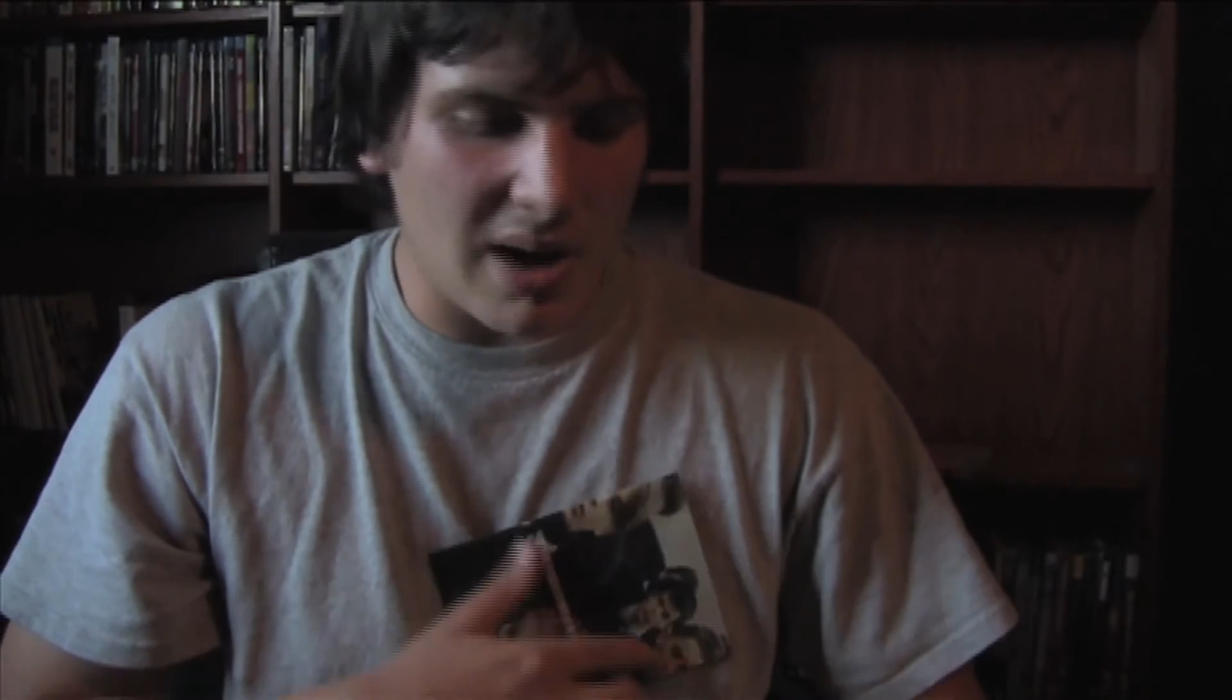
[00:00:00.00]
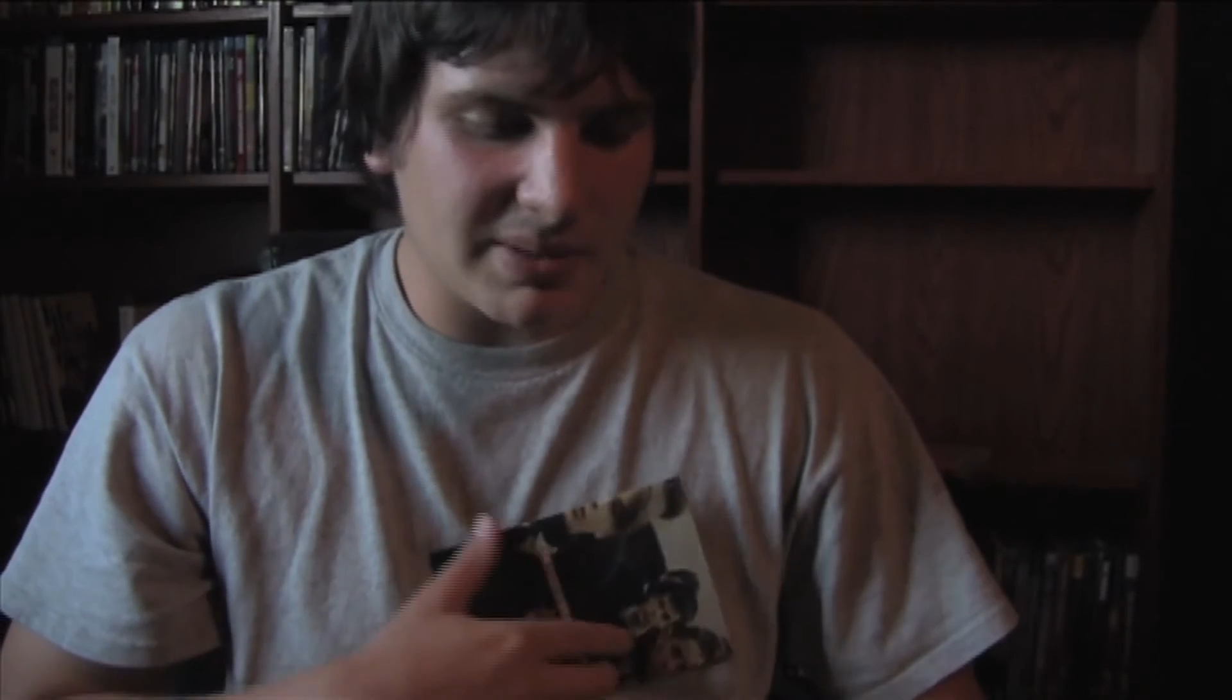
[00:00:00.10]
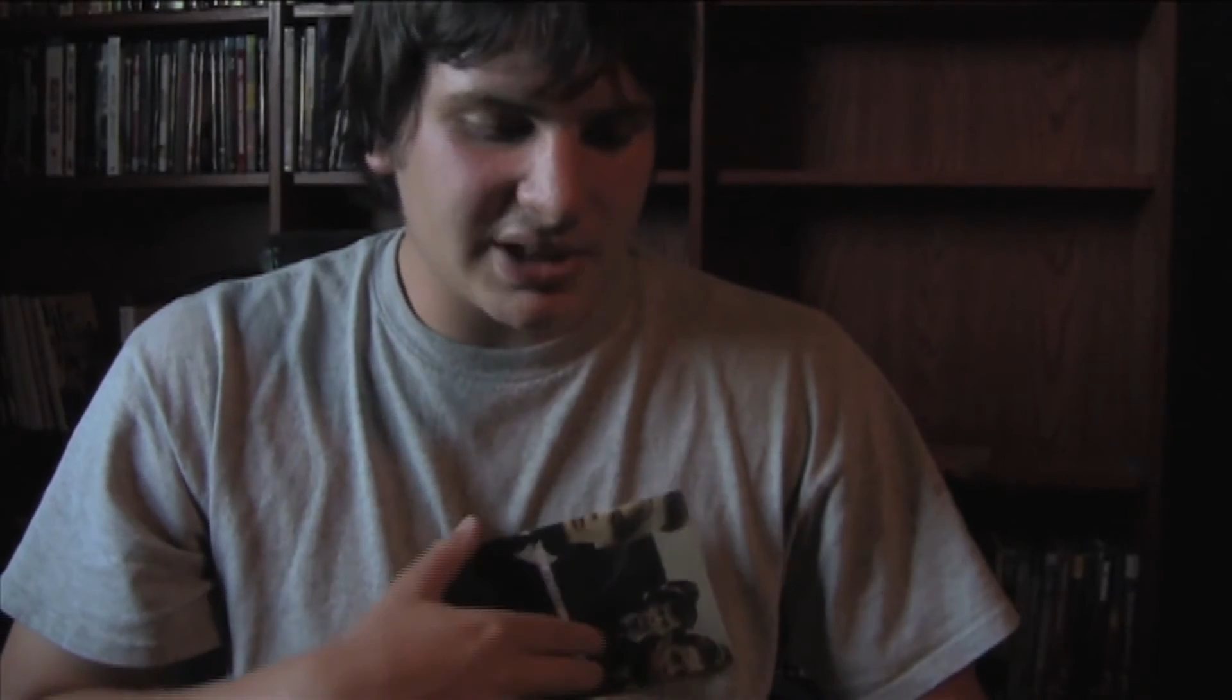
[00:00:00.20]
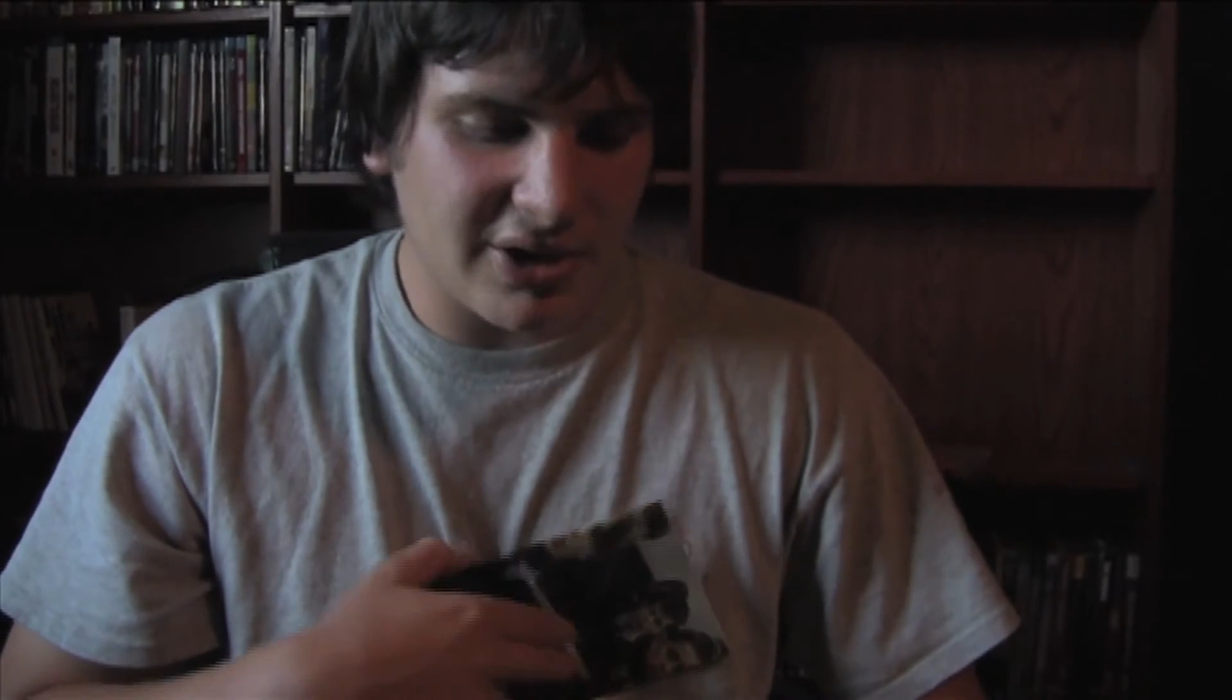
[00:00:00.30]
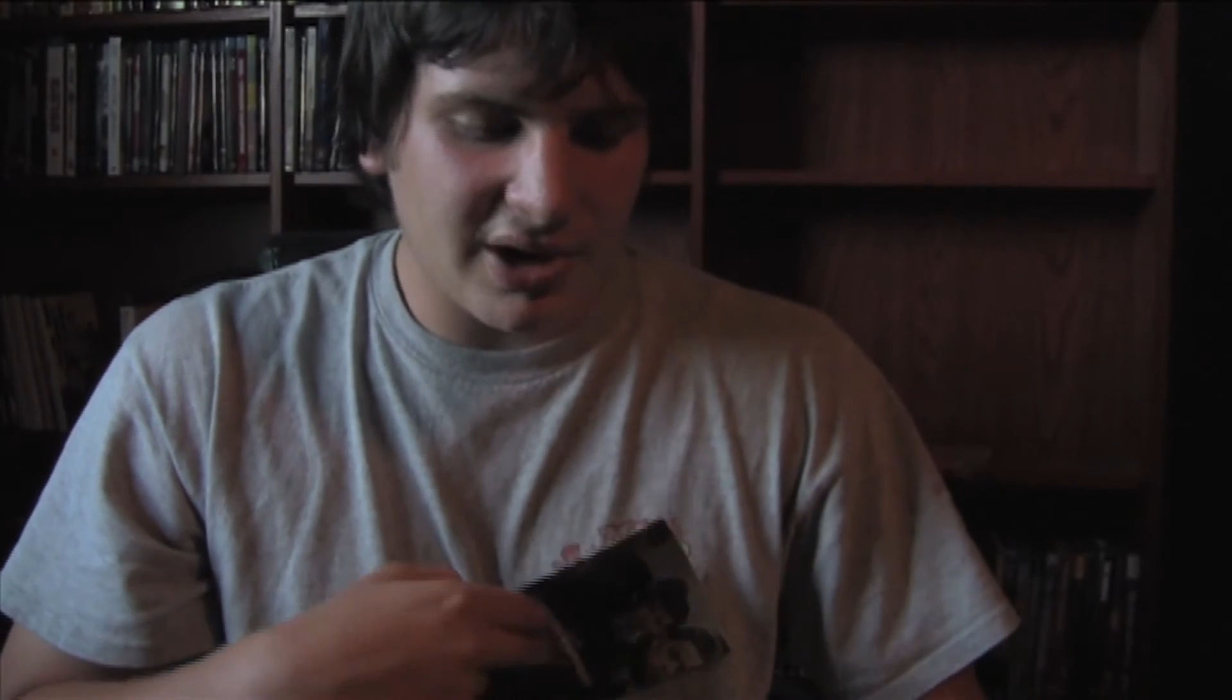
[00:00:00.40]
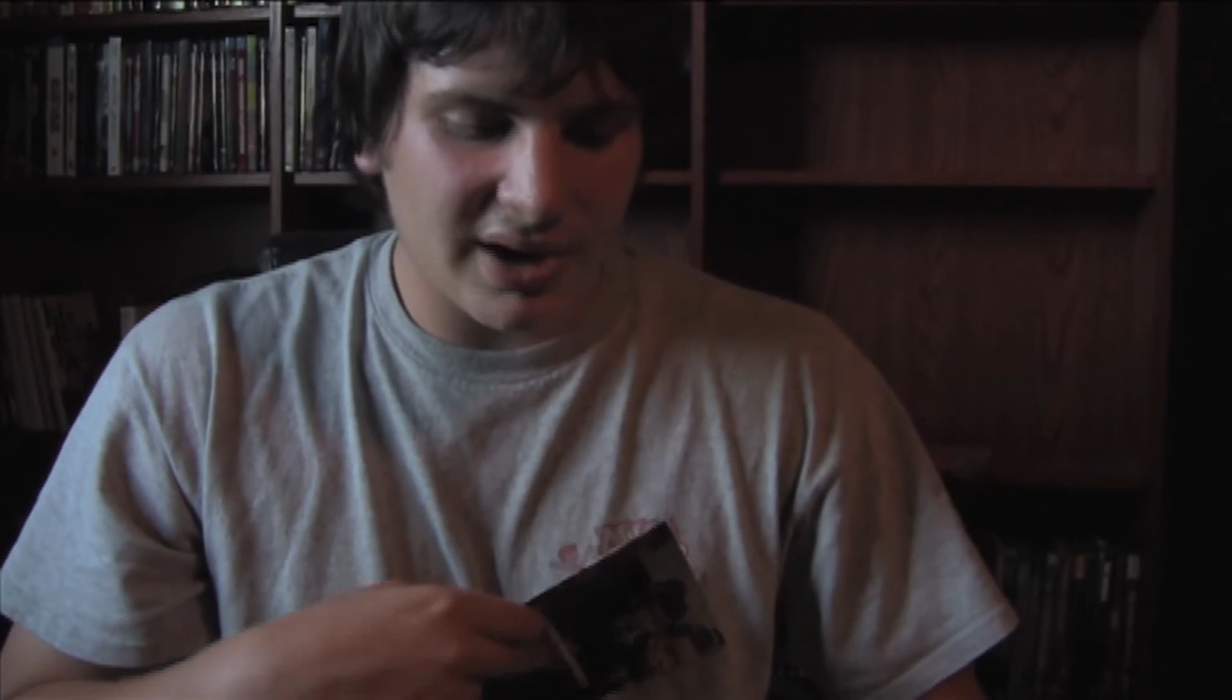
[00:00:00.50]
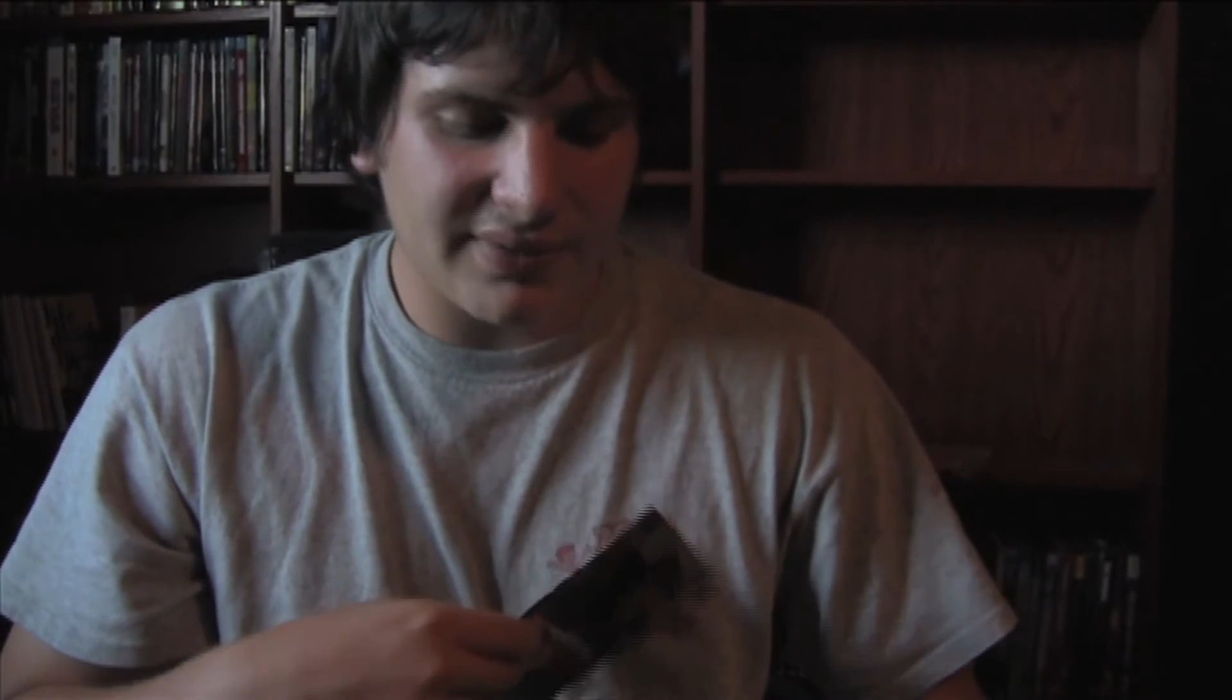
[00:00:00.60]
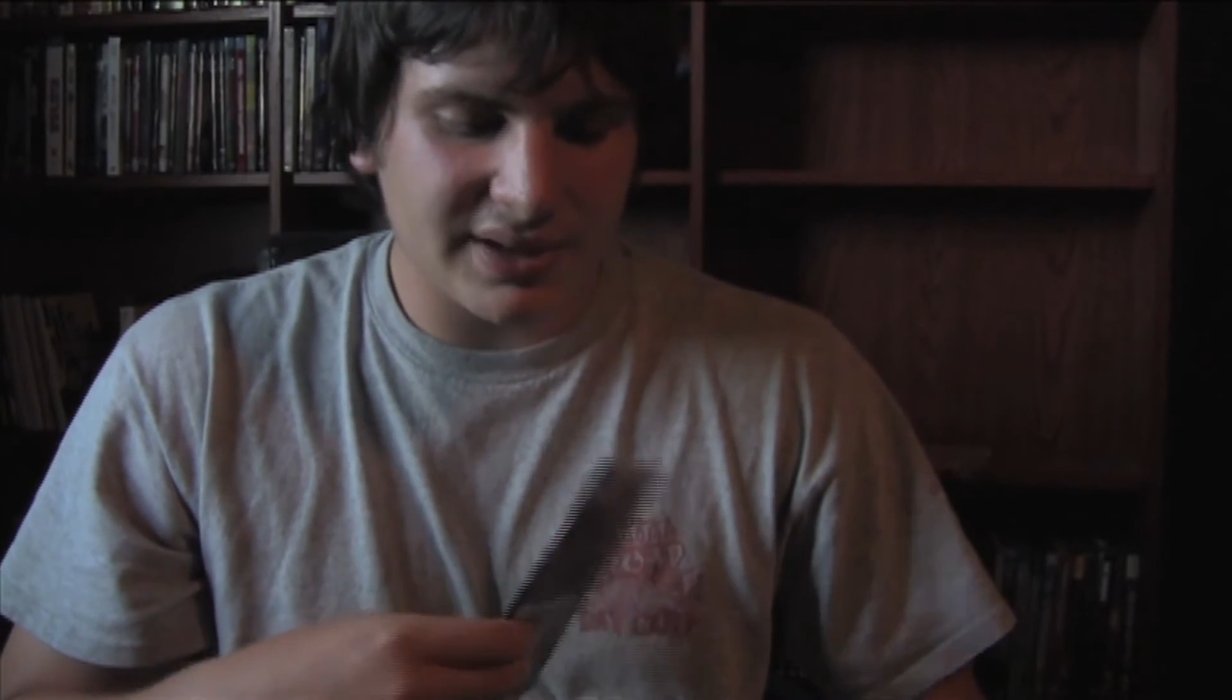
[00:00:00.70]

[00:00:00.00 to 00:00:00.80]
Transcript: commentary